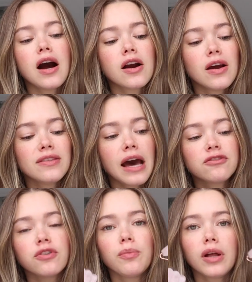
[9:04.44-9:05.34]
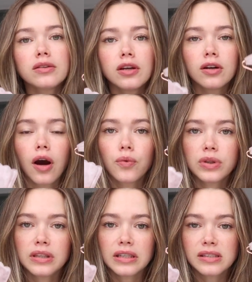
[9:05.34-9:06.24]
are not familiar
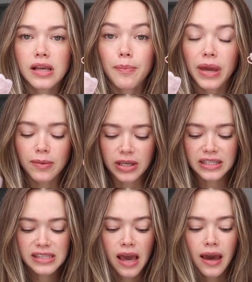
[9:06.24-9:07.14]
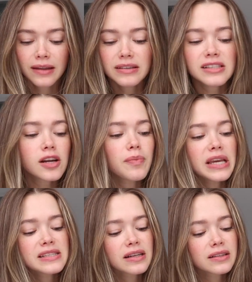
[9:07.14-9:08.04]
with these babies, these are
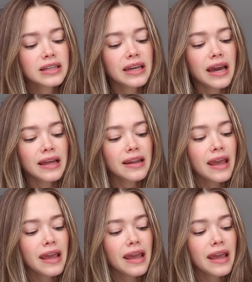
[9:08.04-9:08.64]
basically an